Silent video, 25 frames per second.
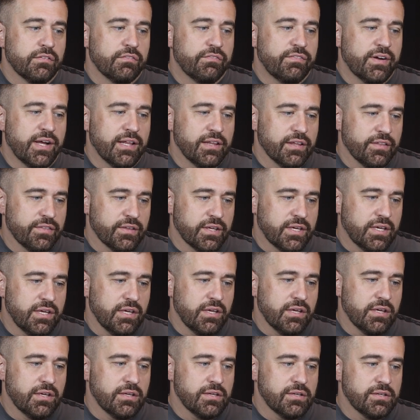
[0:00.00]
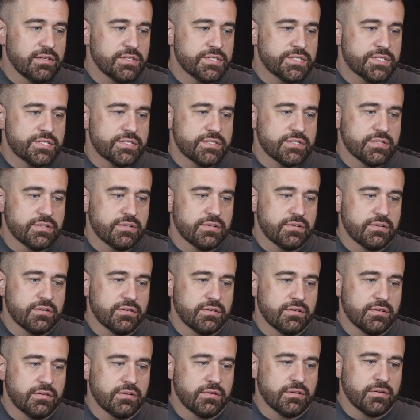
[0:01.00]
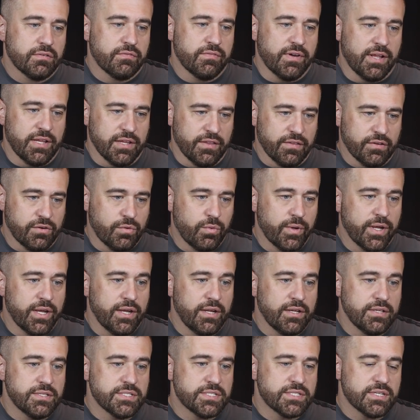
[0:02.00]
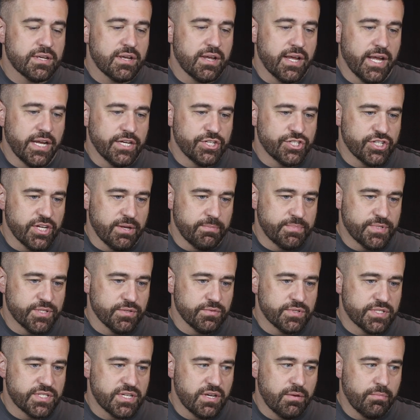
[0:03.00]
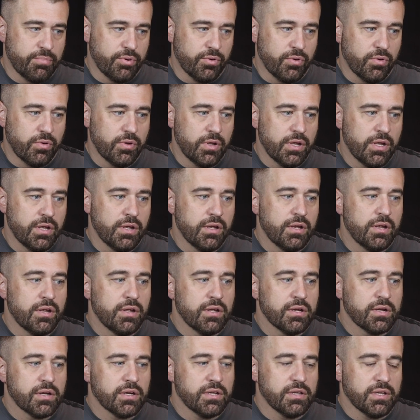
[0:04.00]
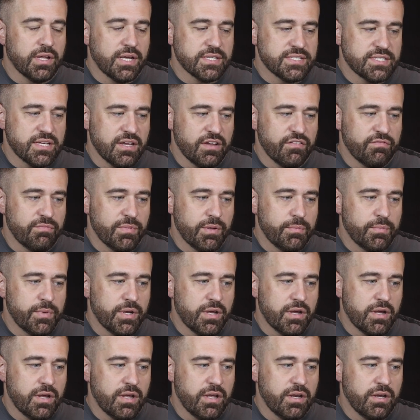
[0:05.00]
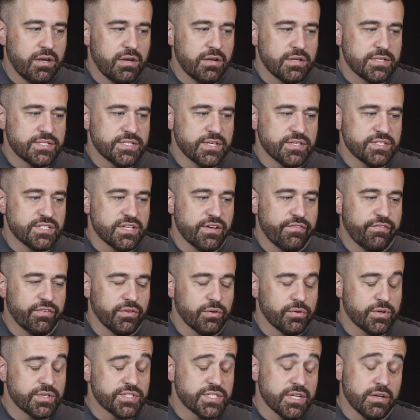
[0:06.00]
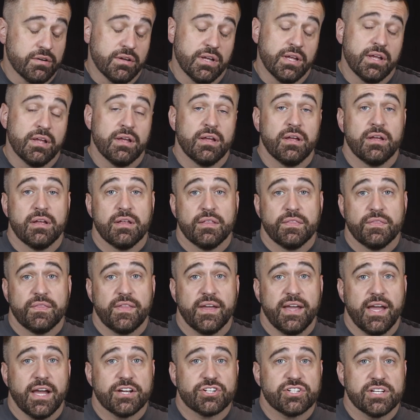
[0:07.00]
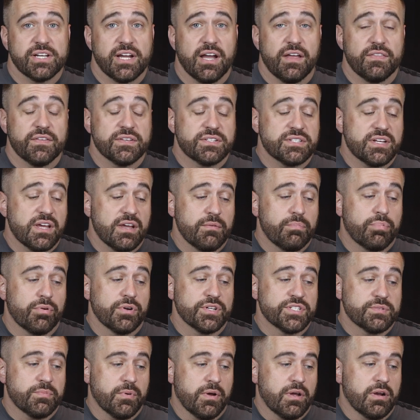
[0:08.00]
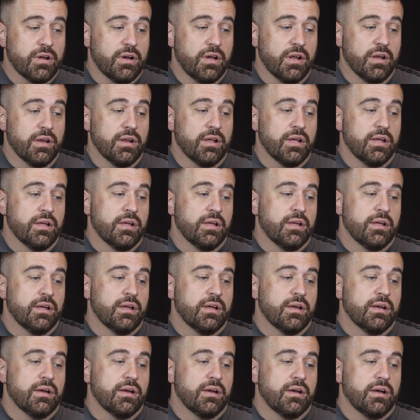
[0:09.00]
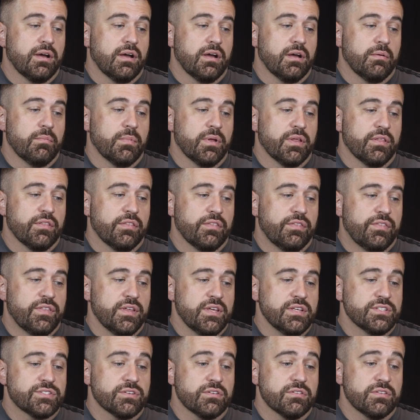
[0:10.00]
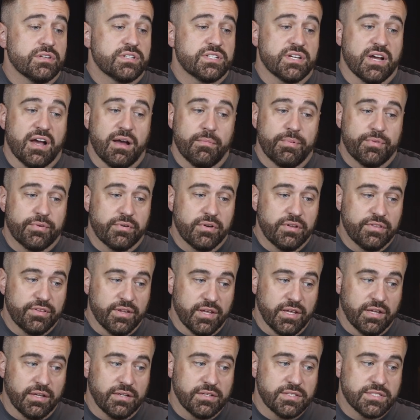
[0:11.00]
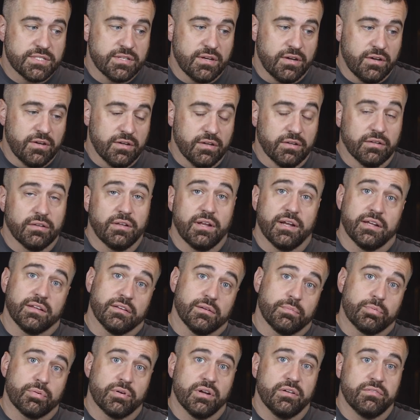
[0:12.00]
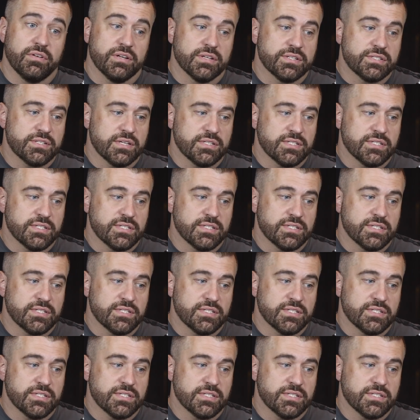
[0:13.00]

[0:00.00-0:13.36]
Valley of the Kings, Valley of the Queens, Hatshepsut's Temple, Colossi of Memnon, Sunset for Felucca sail. They actually got this day pretty spot on. Um, these are the top three things, uh, unlike the previous